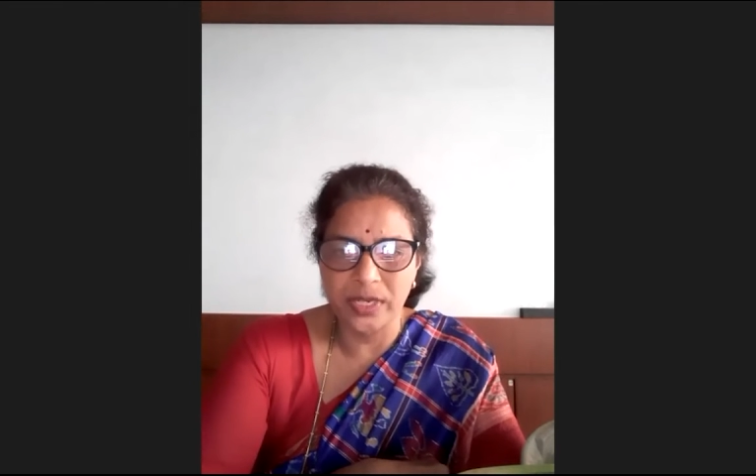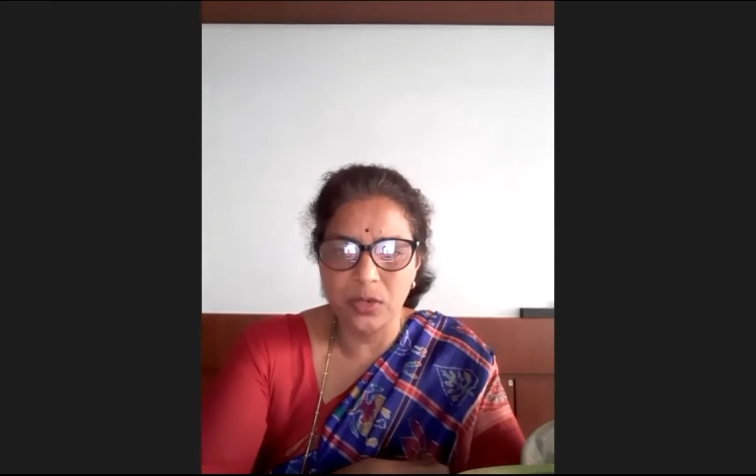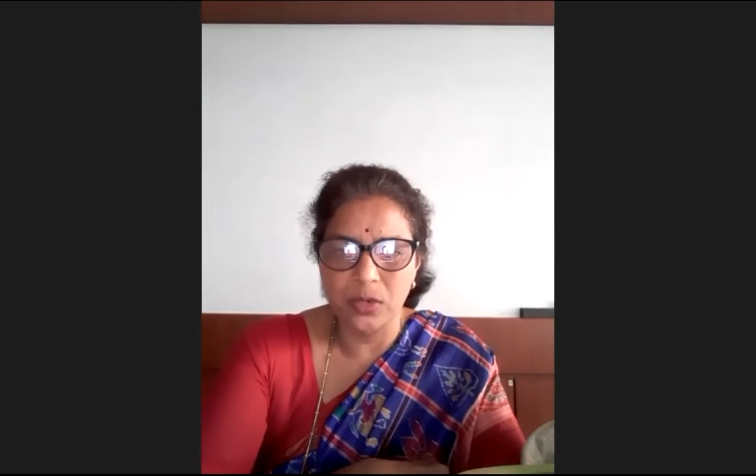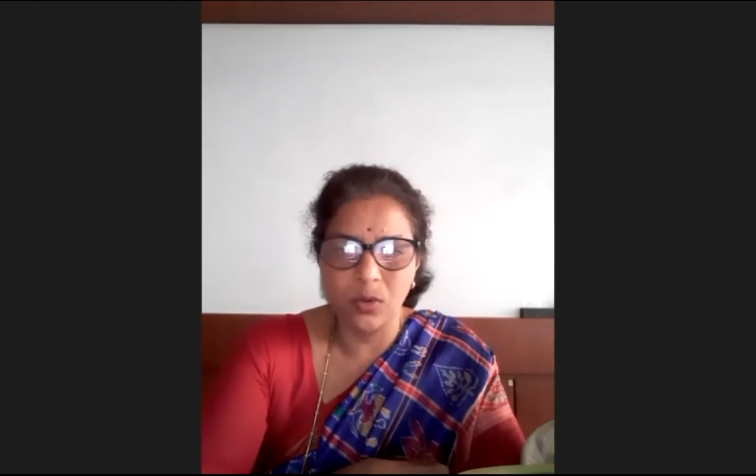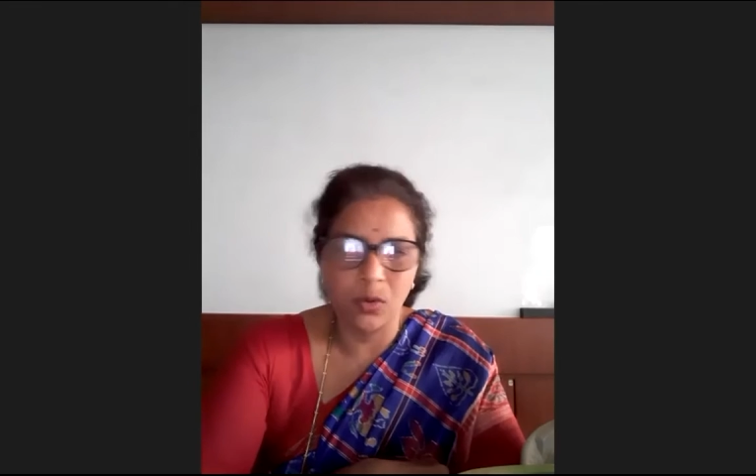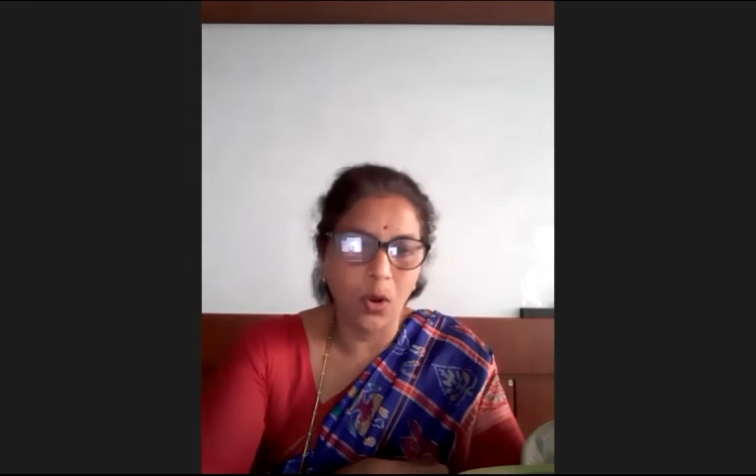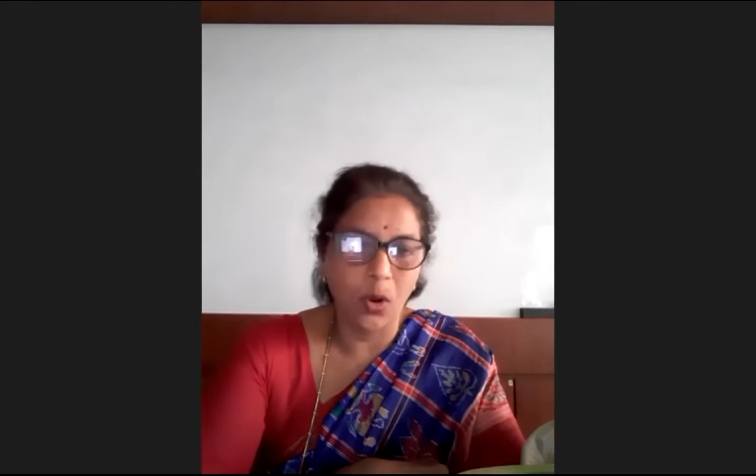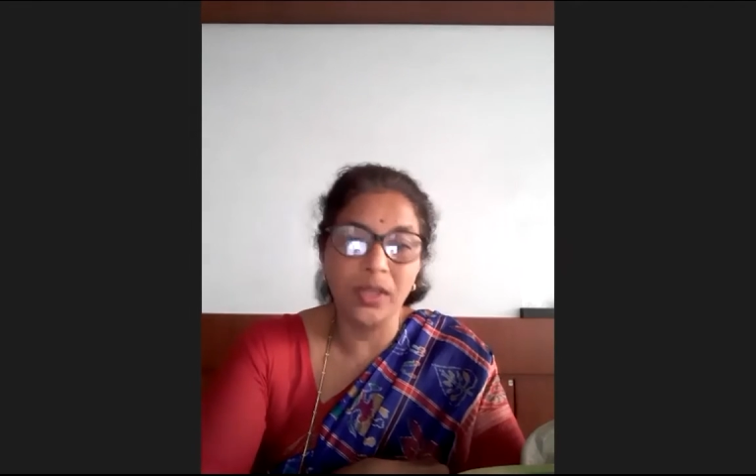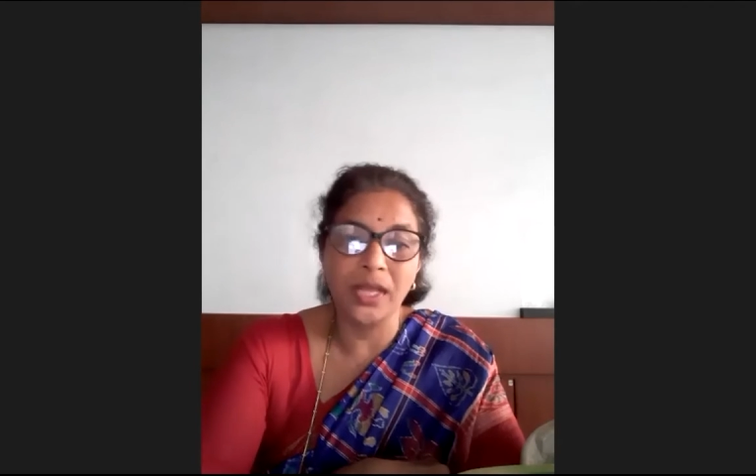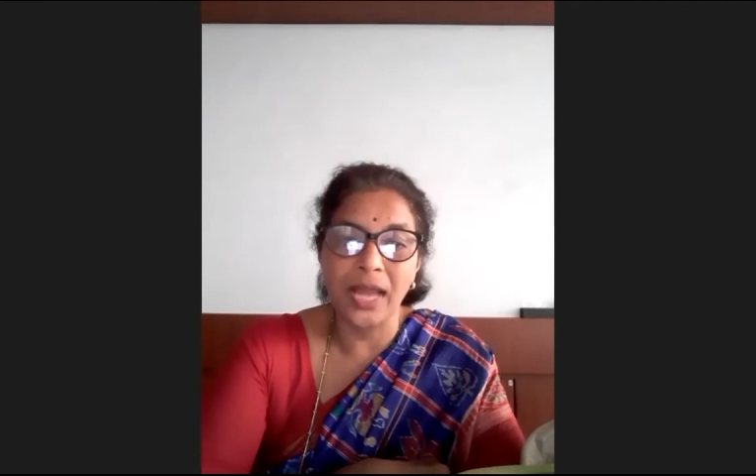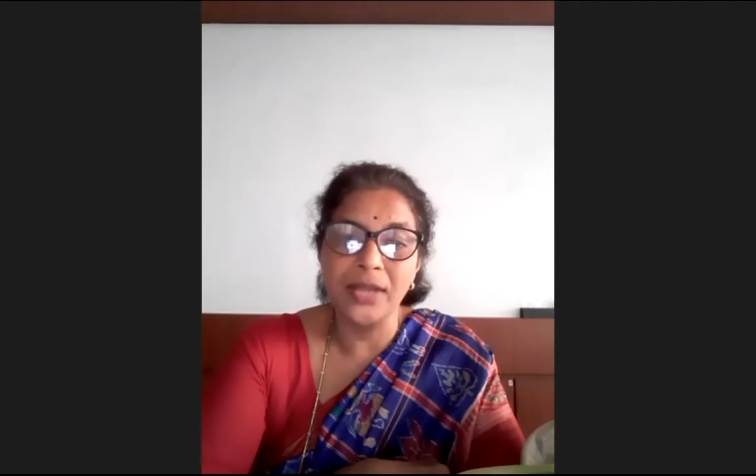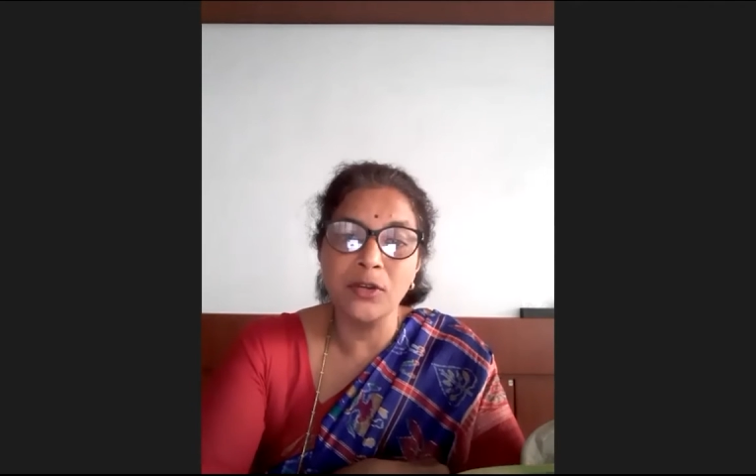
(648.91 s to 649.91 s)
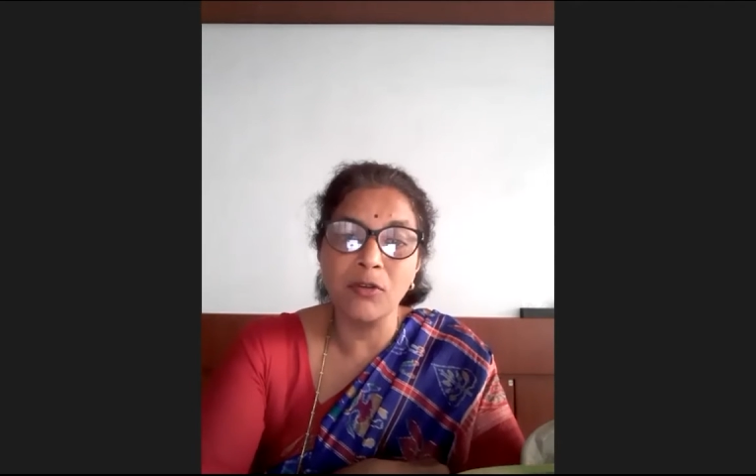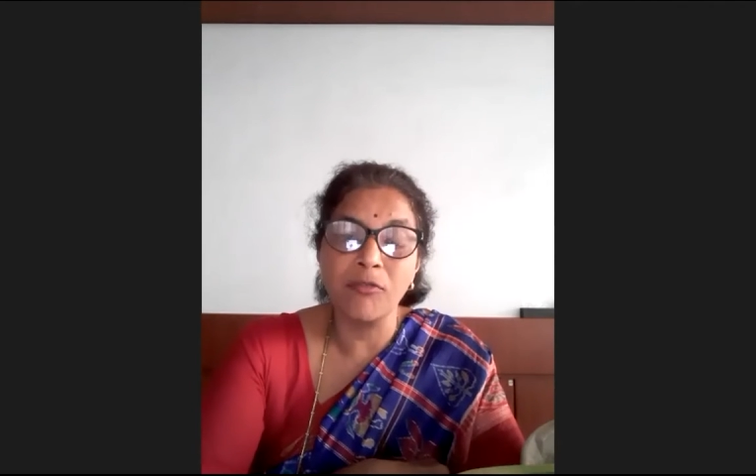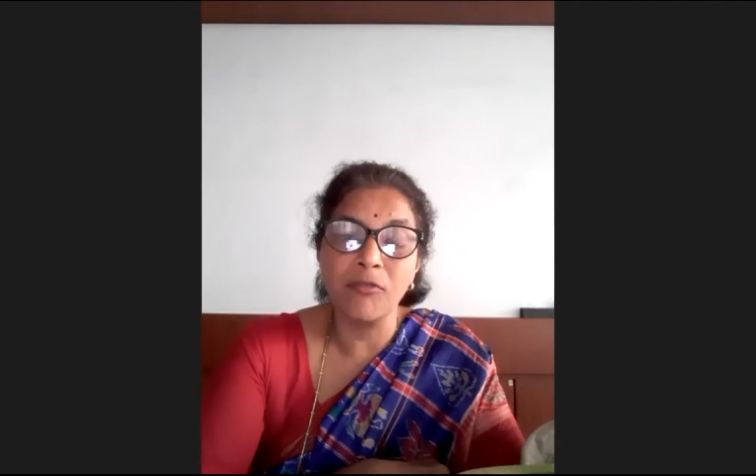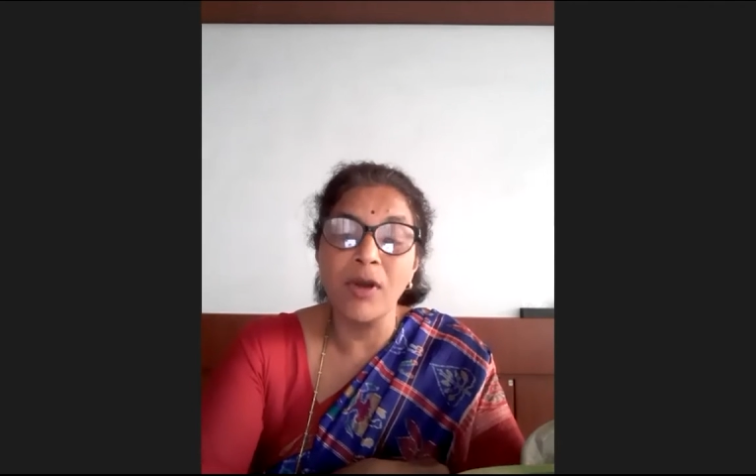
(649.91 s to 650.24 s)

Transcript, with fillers: mm-hmm. or the kind of